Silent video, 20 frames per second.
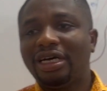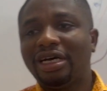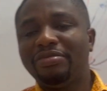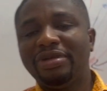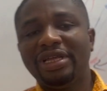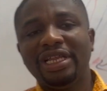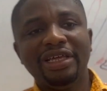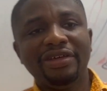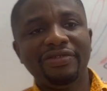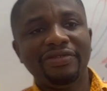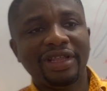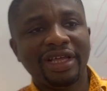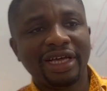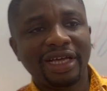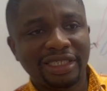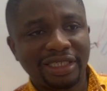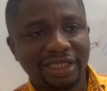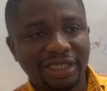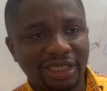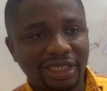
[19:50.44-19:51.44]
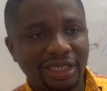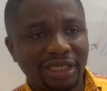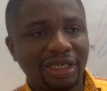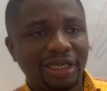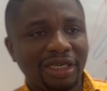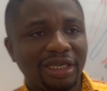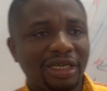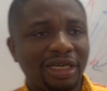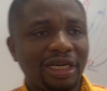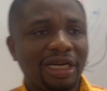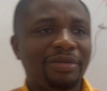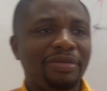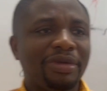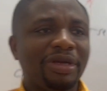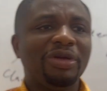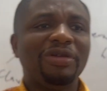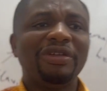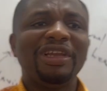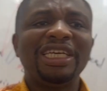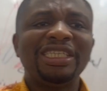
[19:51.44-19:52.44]
I believe that
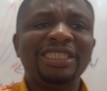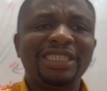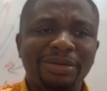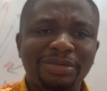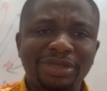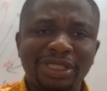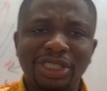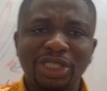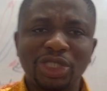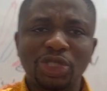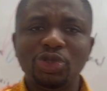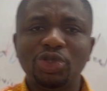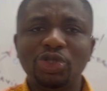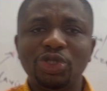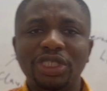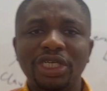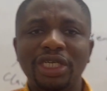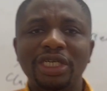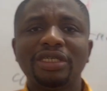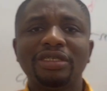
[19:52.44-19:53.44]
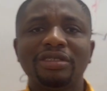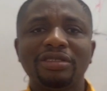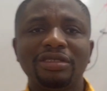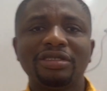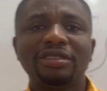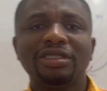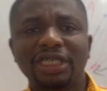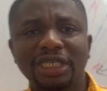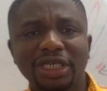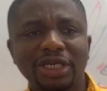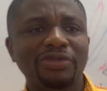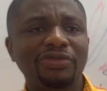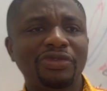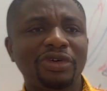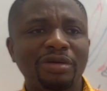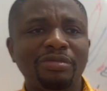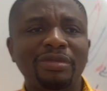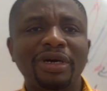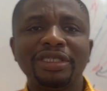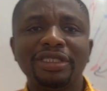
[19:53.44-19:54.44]
you learned something new today. Thank you
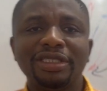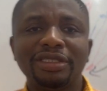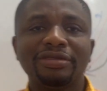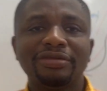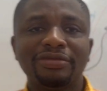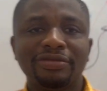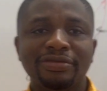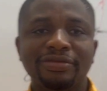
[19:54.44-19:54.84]
very much.